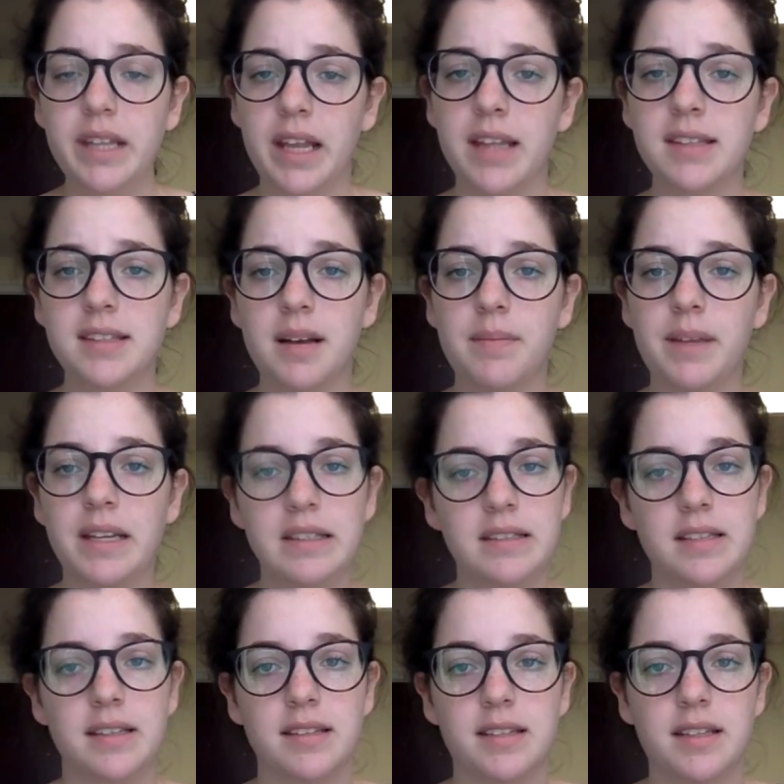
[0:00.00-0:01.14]
in some
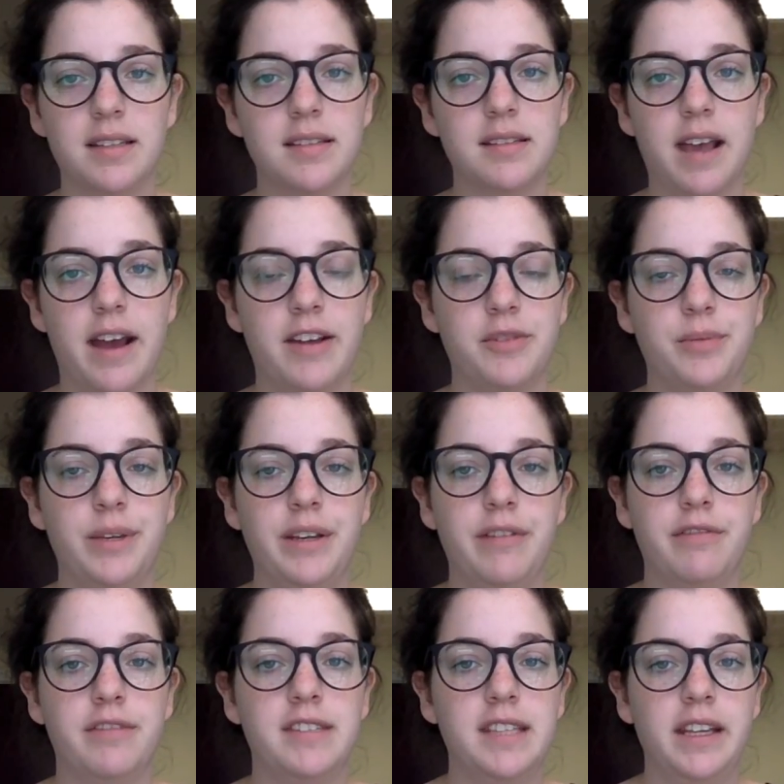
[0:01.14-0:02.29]
instances, as we've
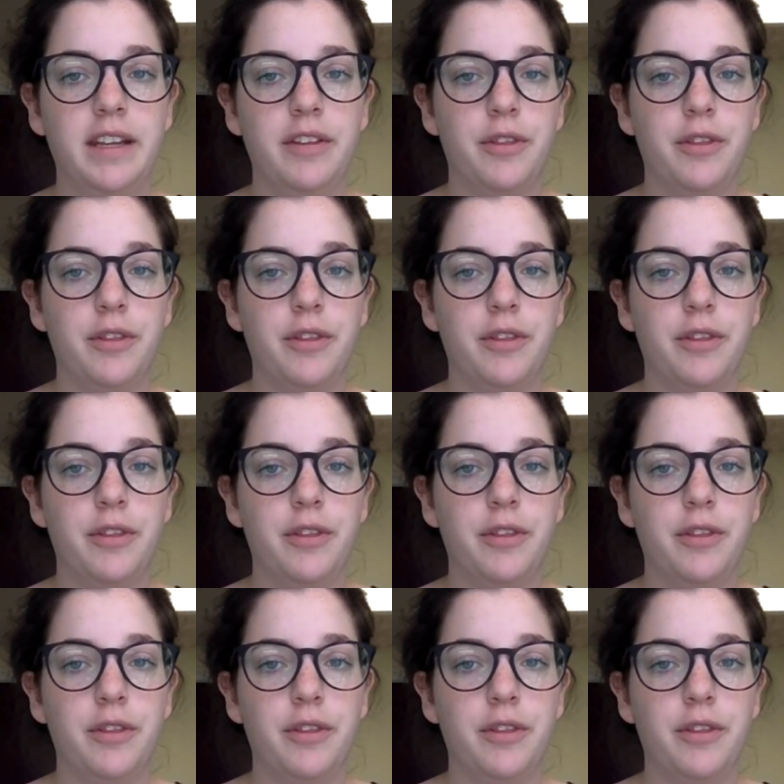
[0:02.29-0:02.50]
seen